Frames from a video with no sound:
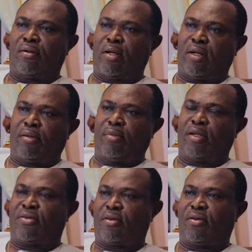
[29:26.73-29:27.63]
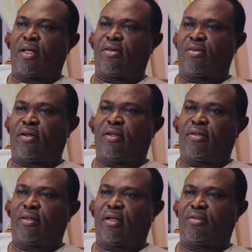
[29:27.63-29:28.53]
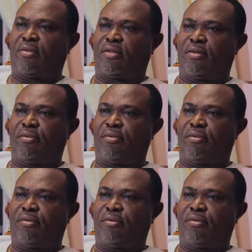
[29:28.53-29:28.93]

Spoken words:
Okay, that's all right, that's all right,